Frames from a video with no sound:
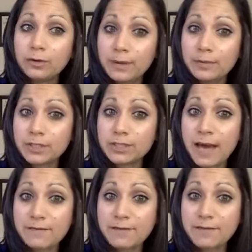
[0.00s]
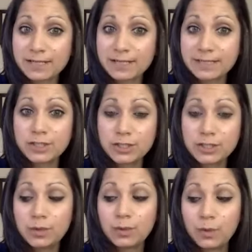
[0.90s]
members have access
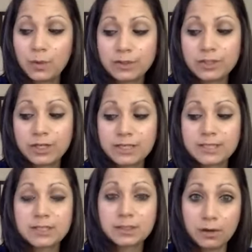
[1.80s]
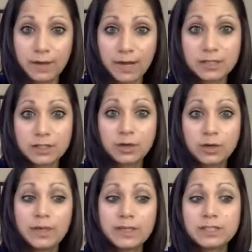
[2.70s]
to the Qualtrics survey. So you're
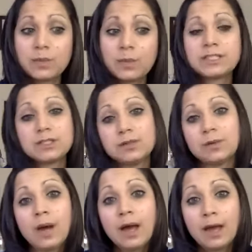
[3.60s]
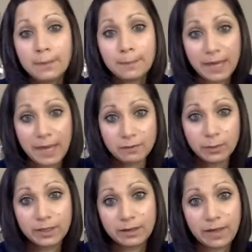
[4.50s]
going to want to make
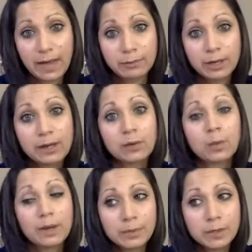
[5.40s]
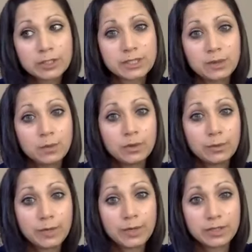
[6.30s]
everyone a collaborator. One person will
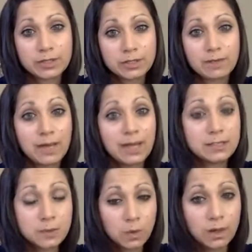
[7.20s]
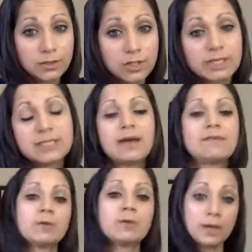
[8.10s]
put the survey into Qualtrics and
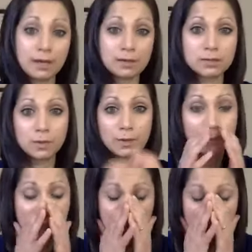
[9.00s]
everyone else will be